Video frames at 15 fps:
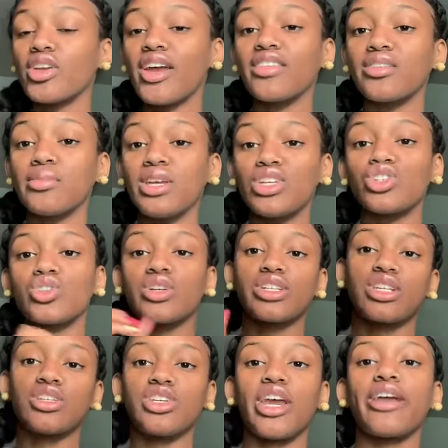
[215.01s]
You have to make sure
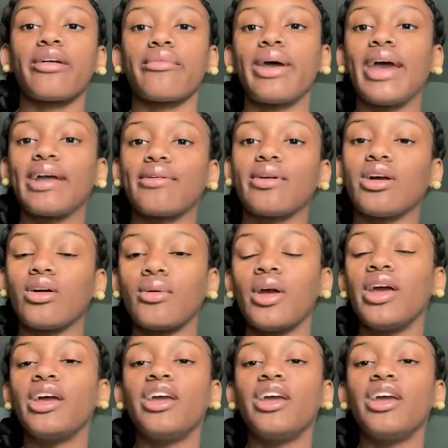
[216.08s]
it's a checker background.